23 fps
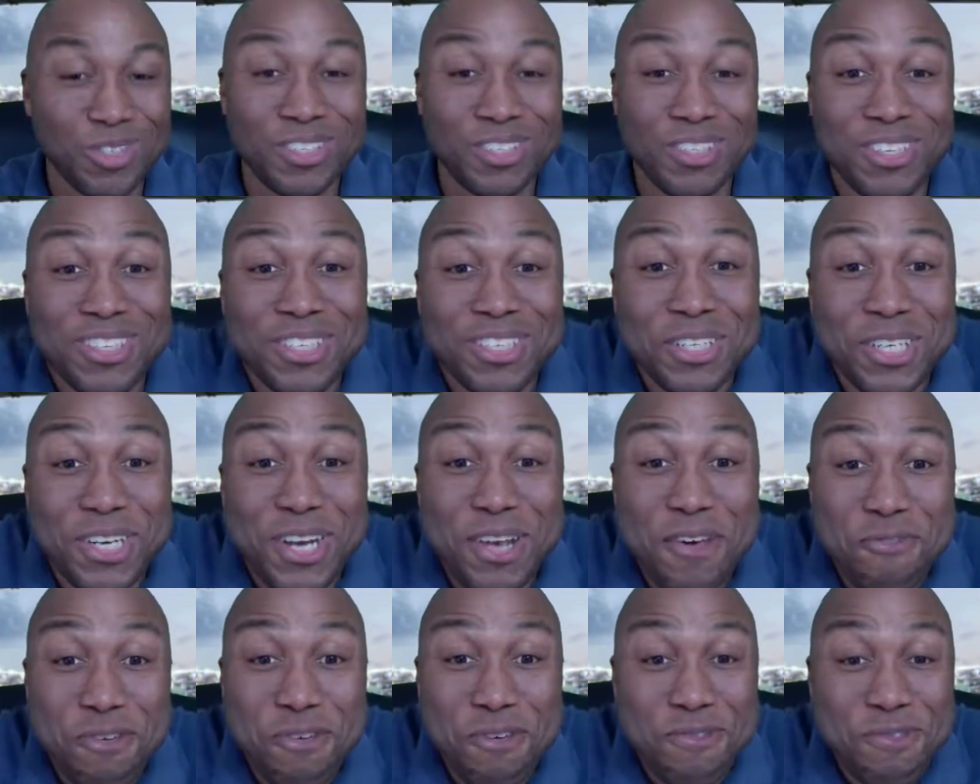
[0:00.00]
Does the
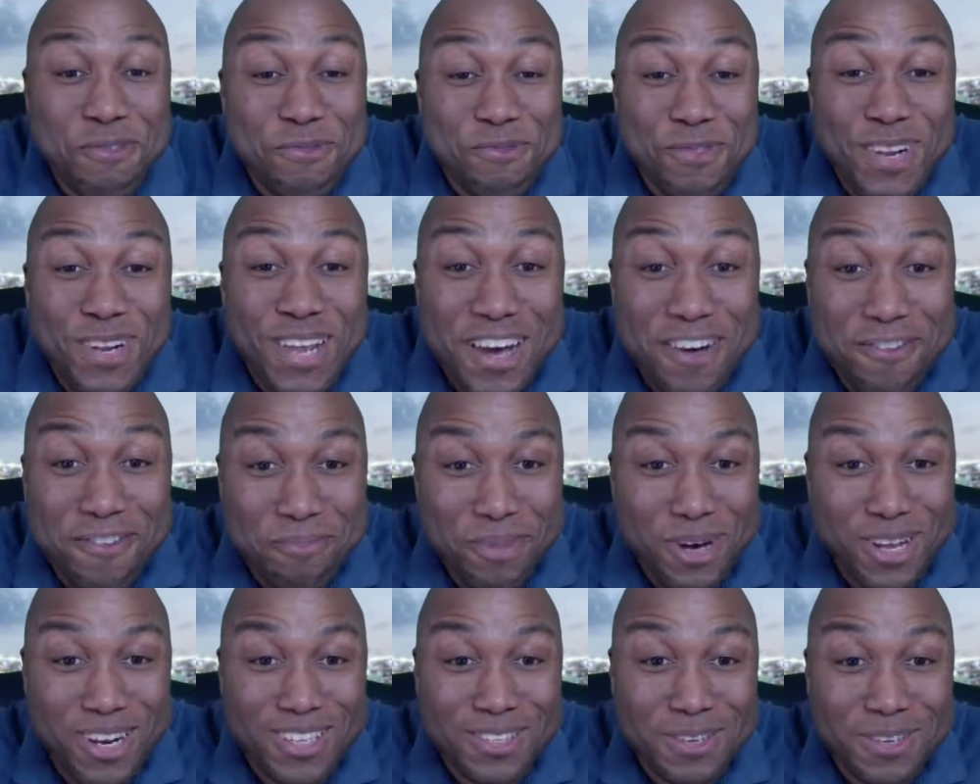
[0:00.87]
JFF even have
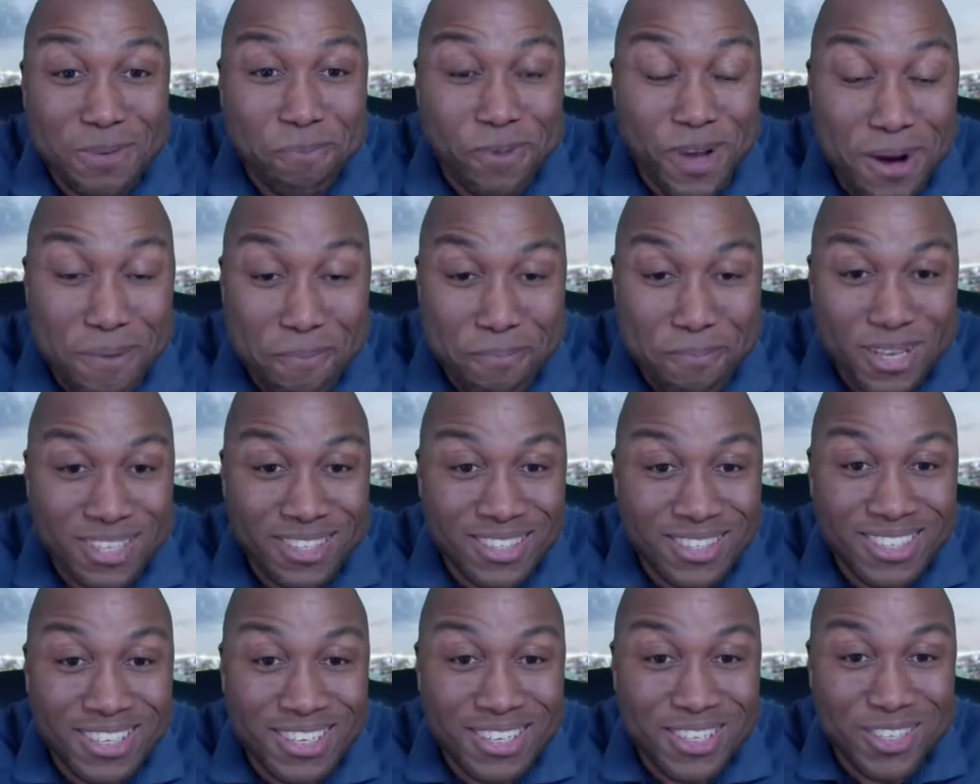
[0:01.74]
money to
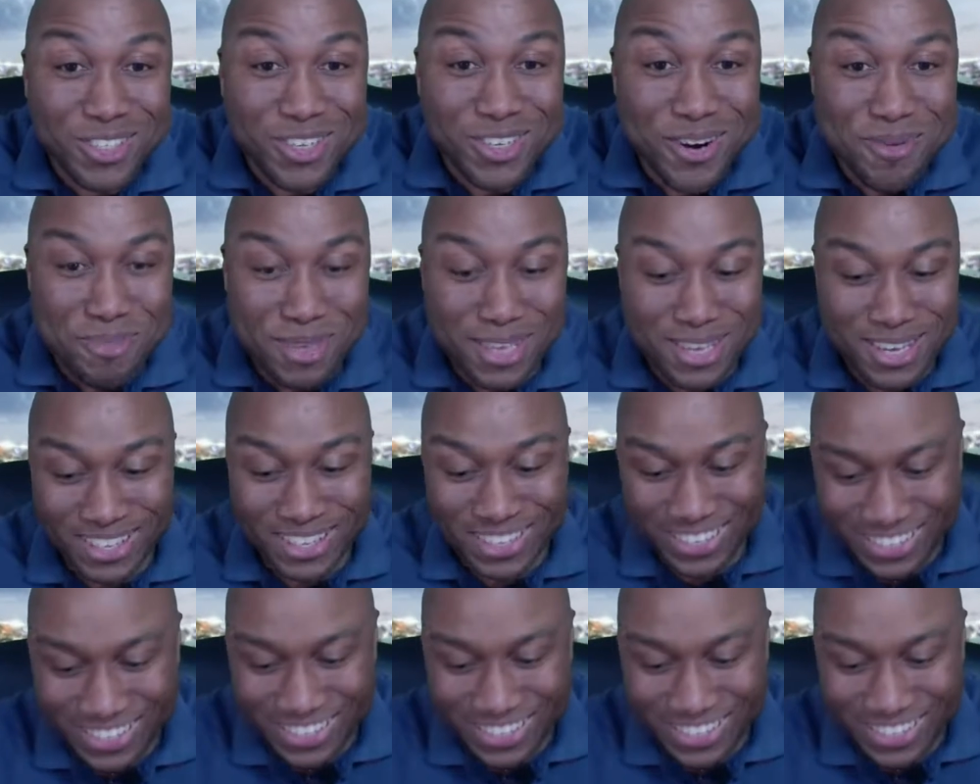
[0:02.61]
compensate Jermaine?